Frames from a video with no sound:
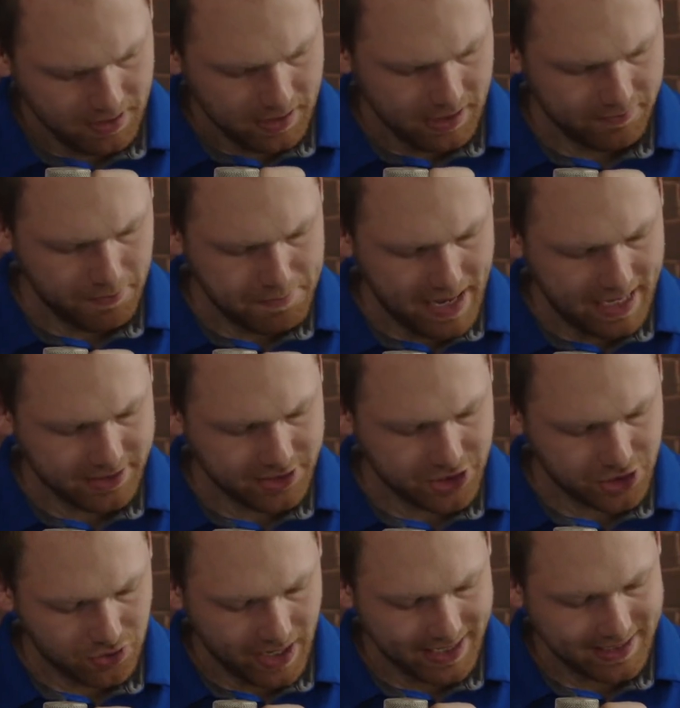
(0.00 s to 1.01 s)
If a man
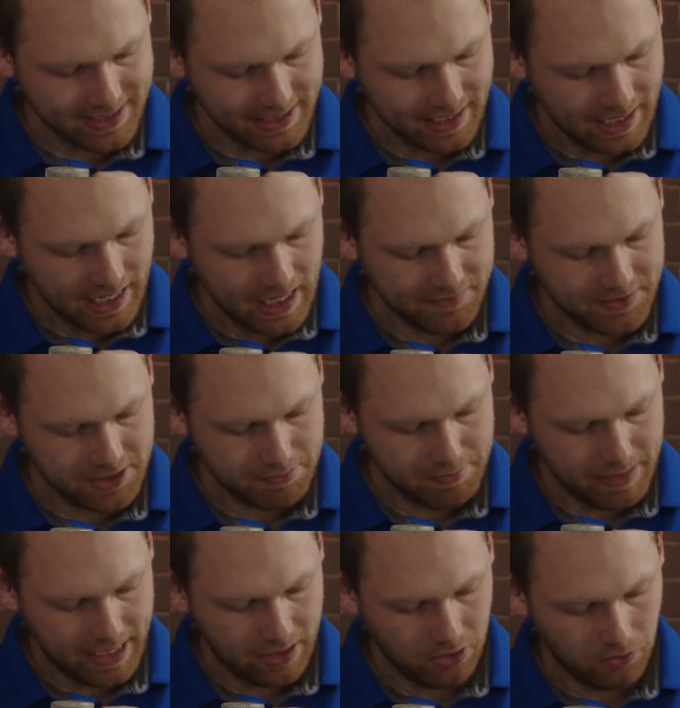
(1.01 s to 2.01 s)
strikes the eye of his male